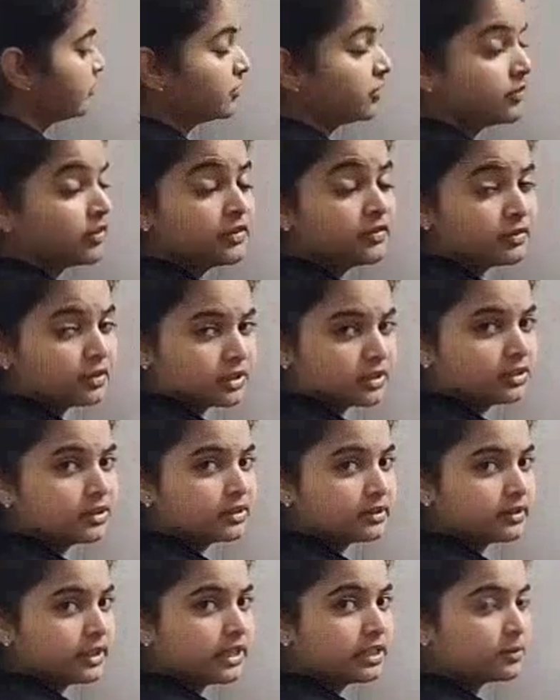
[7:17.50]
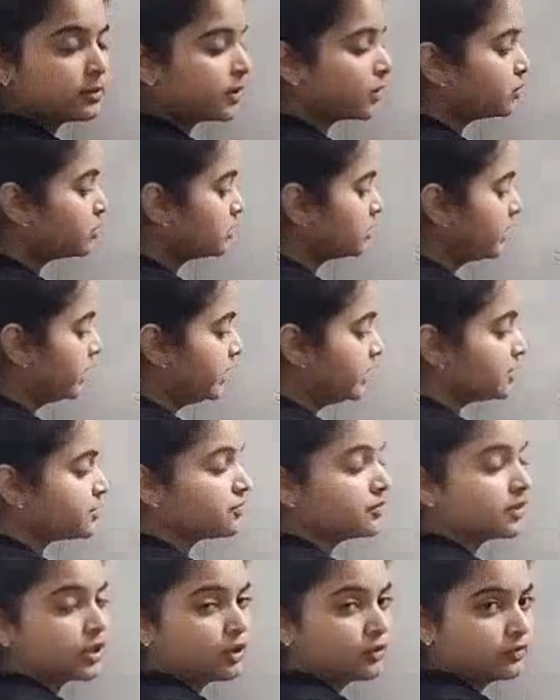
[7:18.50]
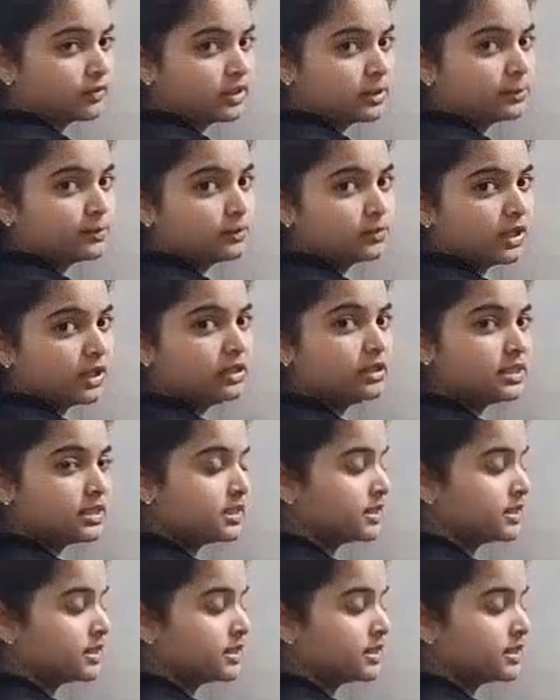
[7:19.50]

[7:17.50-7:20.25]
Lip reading: We will further read about each one of them in